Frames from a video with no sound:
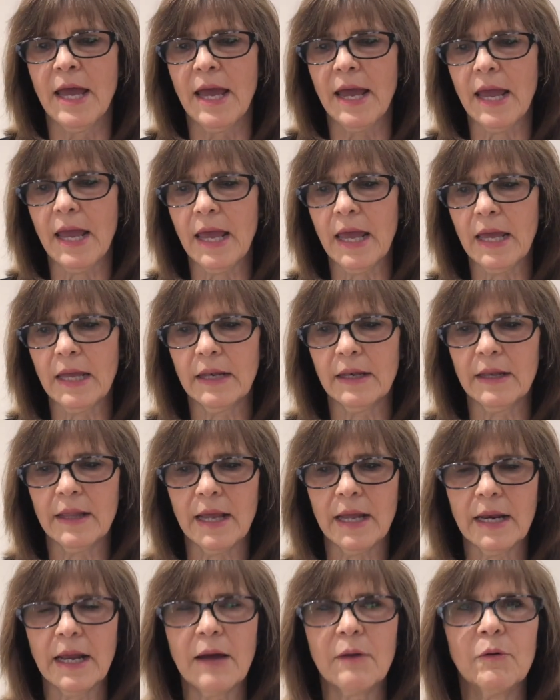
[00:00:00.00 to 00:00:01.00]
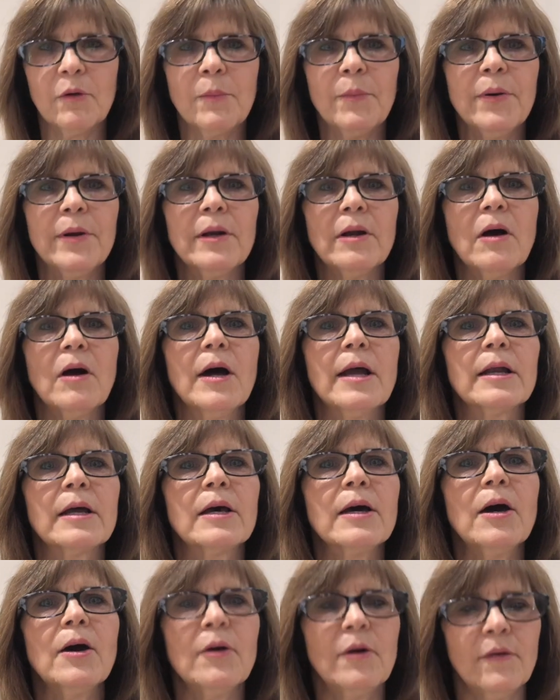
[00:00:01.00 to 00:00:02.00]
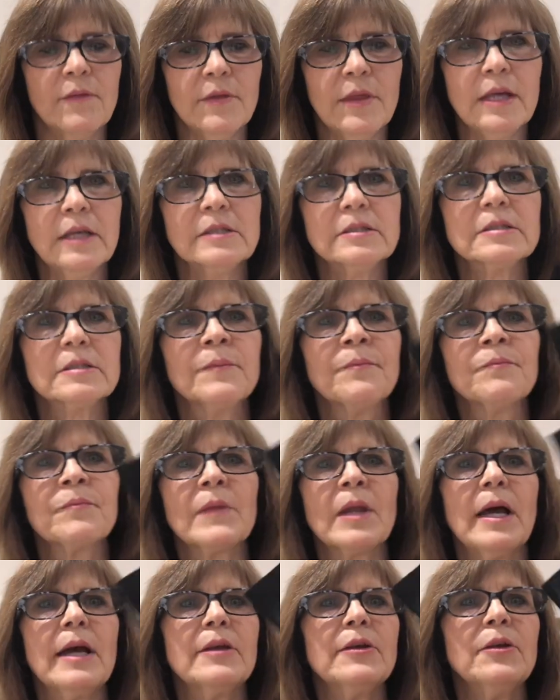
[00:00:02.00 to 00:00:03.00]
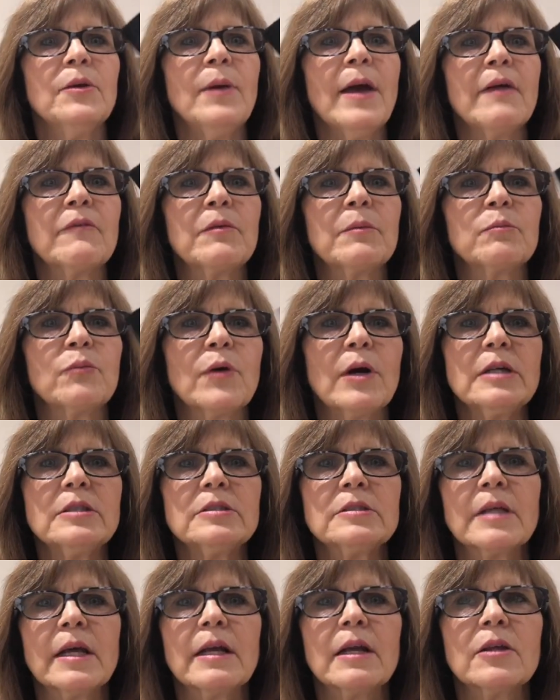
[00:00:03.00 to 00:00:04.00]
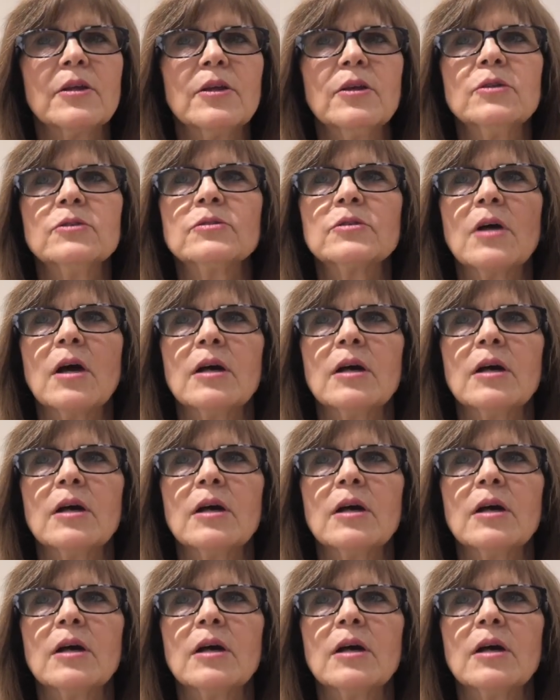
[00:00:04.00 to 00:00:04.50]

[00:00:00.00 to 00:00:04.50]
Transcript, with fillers: And then I will put on a coat of this. I do have a brush that I'll use